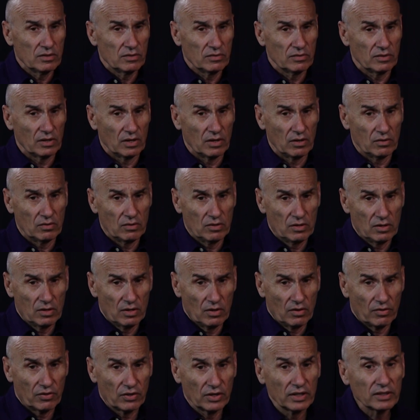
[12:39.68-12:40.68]
The
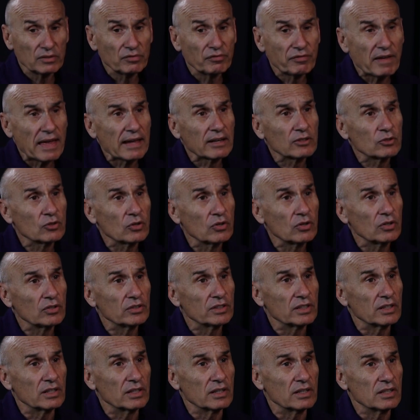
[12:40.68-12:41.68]
third factor
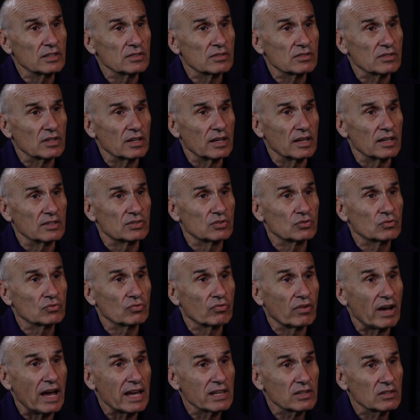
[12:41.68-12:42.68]
is a
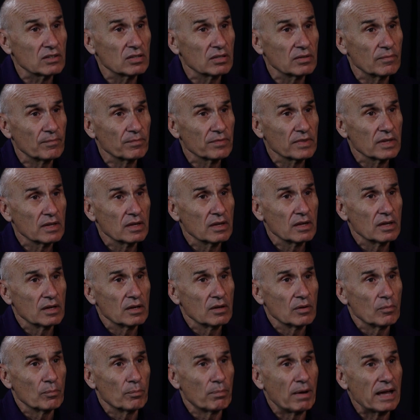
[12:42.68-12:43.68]
strike
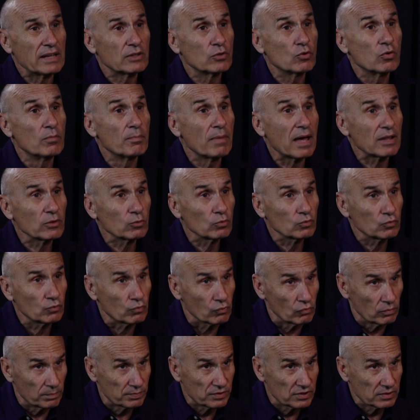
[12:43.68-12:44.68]
by commando
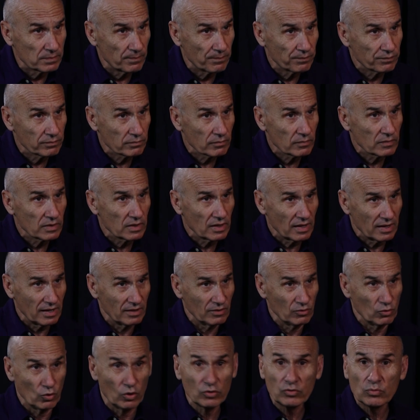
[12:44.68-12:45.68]
troops.
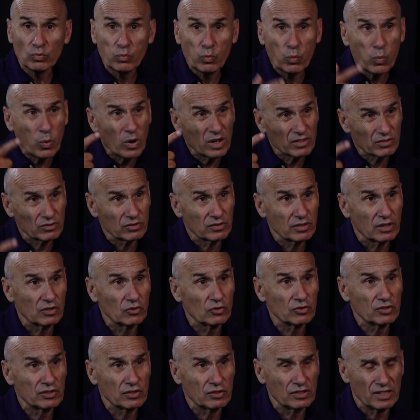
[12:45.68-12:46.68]
And not one
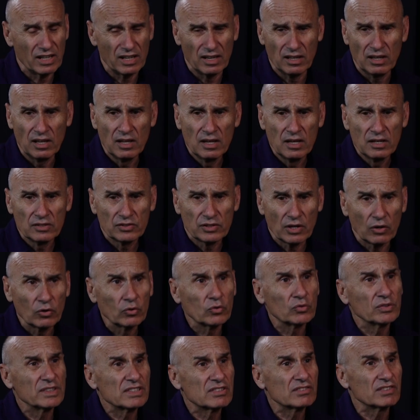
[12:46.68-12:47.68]

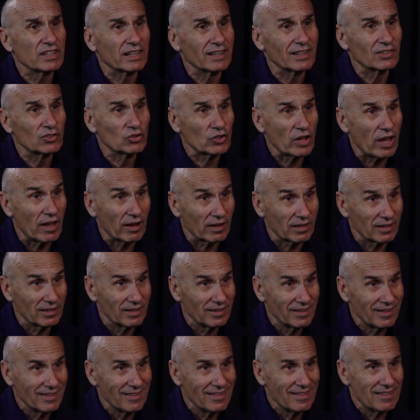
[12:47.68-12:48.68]
terroristic
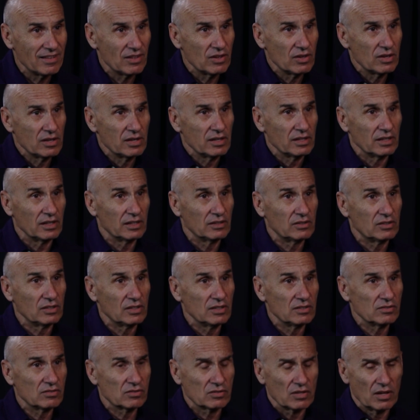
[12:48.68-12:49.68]
attack. It
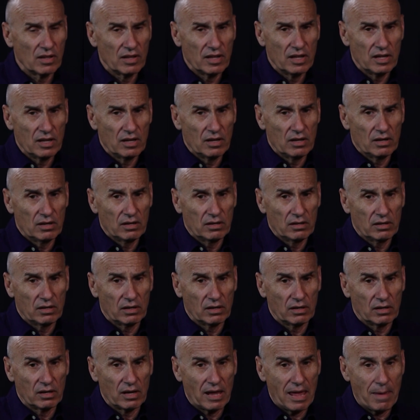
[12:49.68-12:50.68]
is
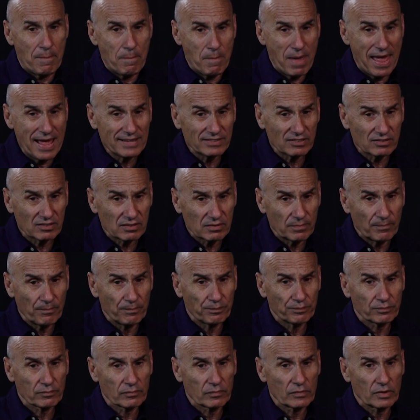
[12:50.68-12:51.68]
a mess
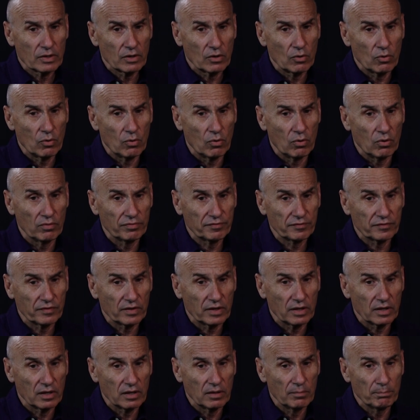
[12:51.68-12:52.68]
of
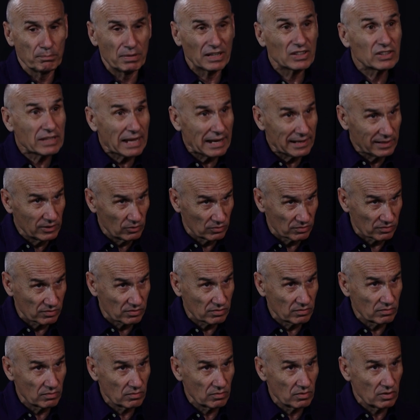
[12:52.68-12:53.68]

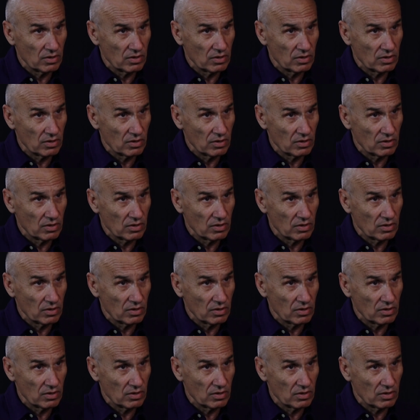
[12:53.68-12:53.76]
battalions